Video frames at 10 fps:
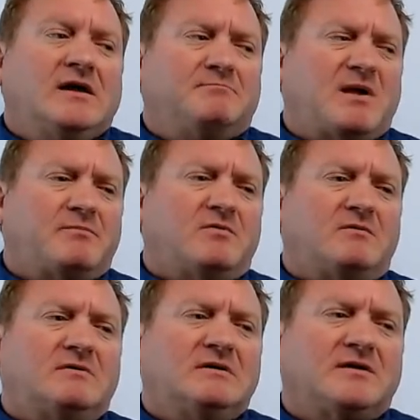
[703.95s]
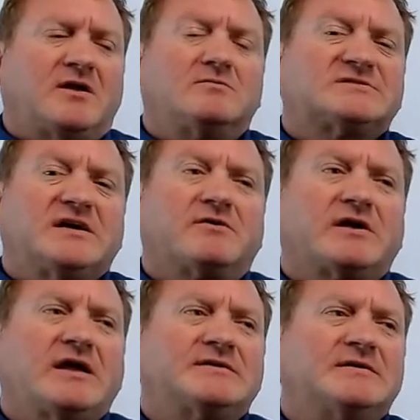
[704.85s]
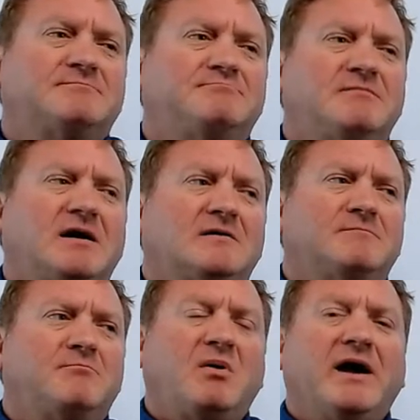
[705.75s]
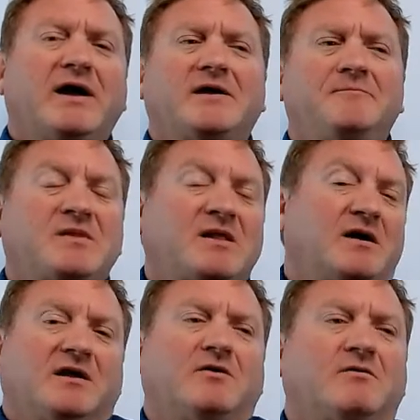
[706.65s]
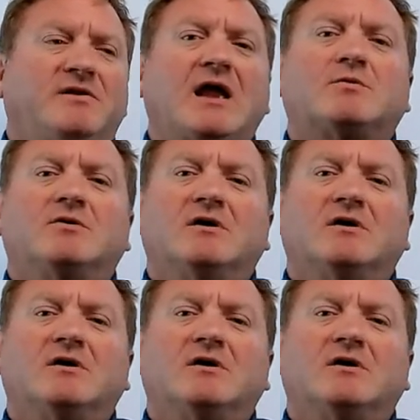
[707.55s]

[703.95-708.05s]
People, you know, segregate by, you know, a neighborhood.